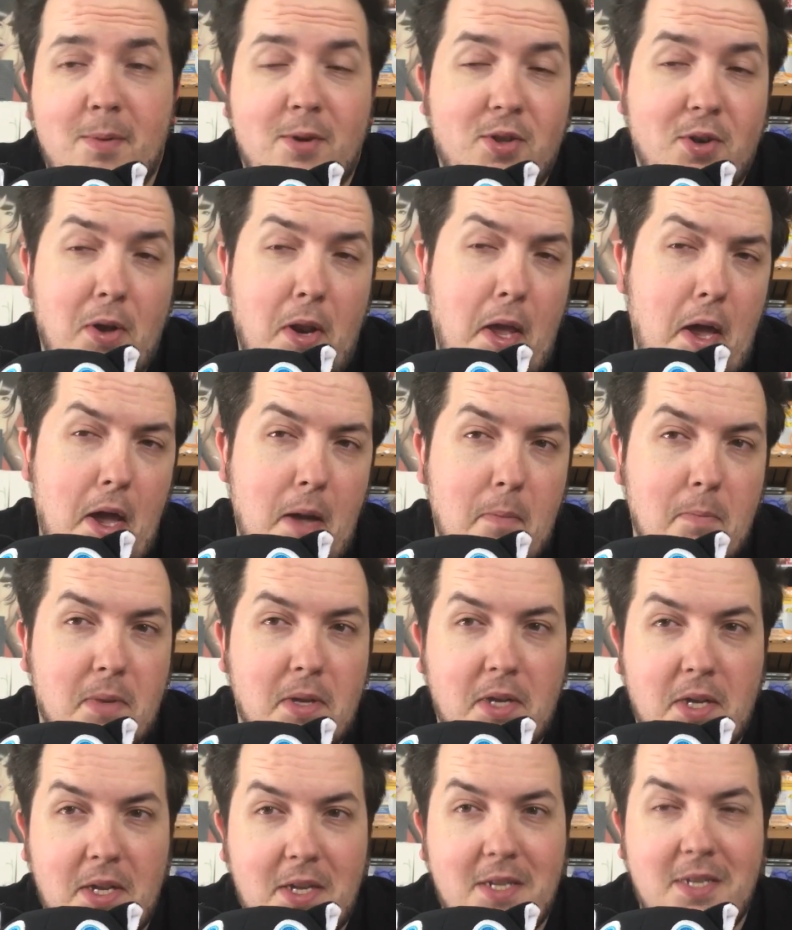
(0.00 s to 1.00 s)
I thought, hey, I'm
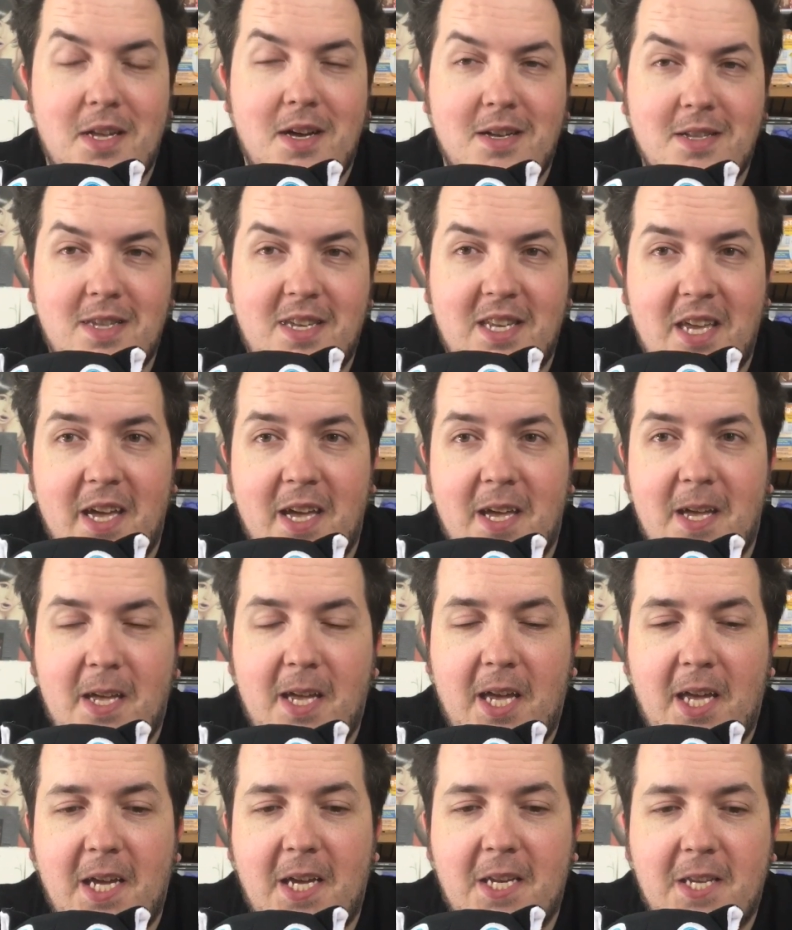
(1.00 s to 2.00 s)
gonna get it done
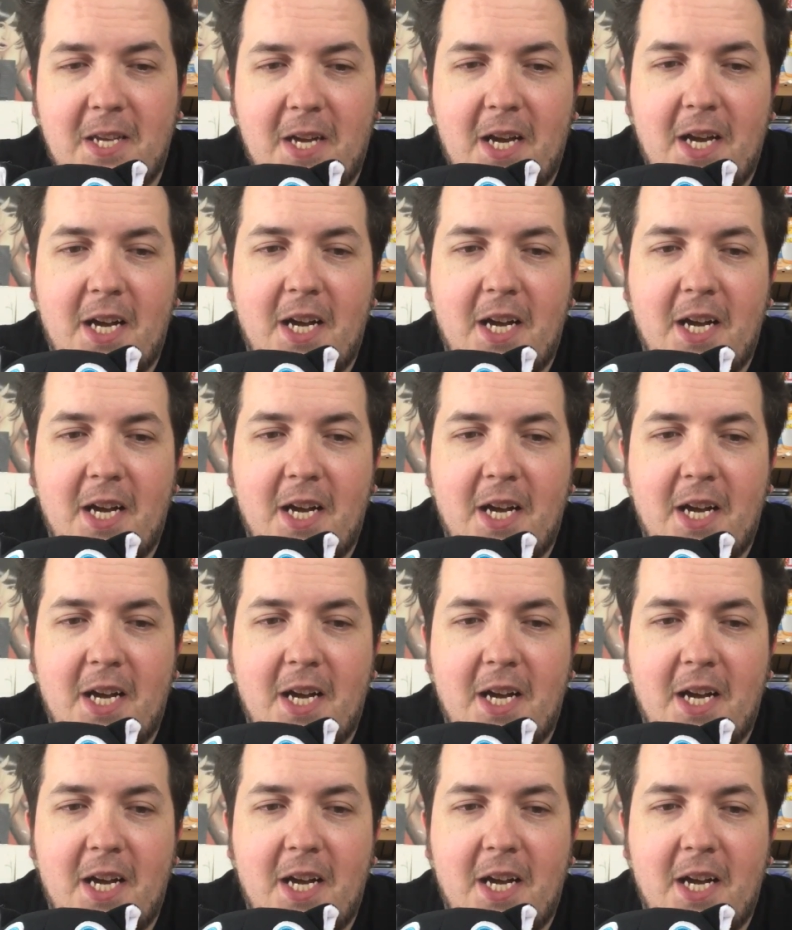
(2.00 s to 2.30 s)
today, and